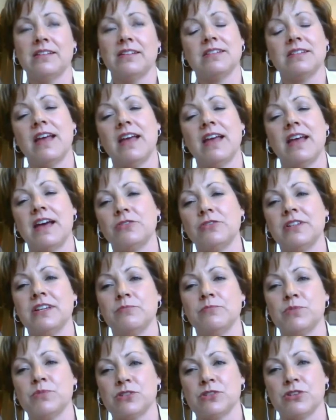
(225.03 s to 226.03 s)
to not only
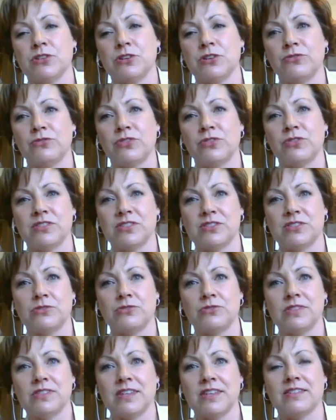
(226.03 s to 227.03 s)
observe the
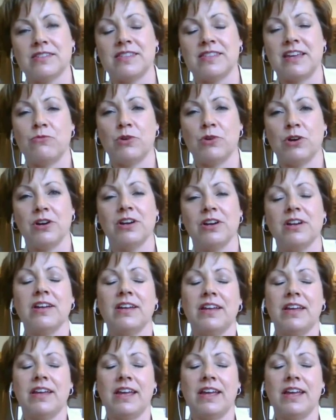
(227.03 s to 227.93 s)
students as they were